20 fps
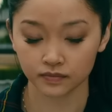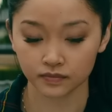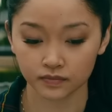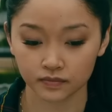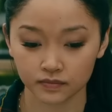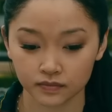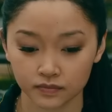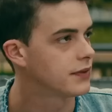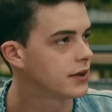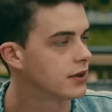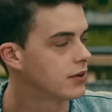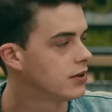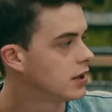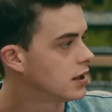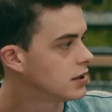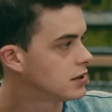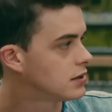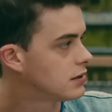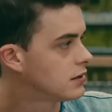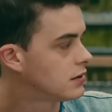I just figured you
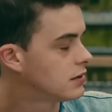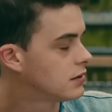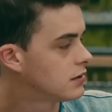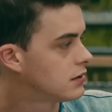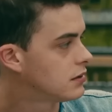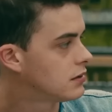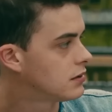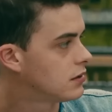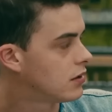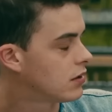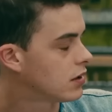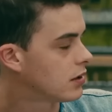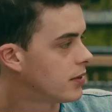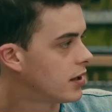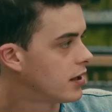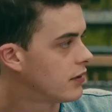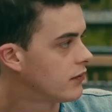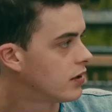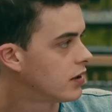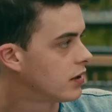guys talk
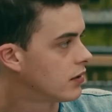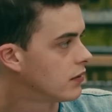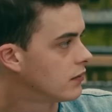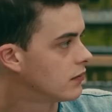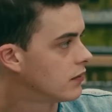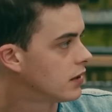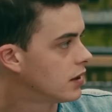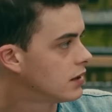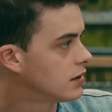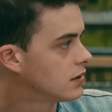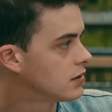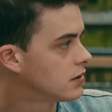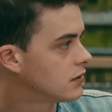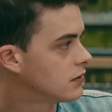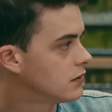about everything, right? So.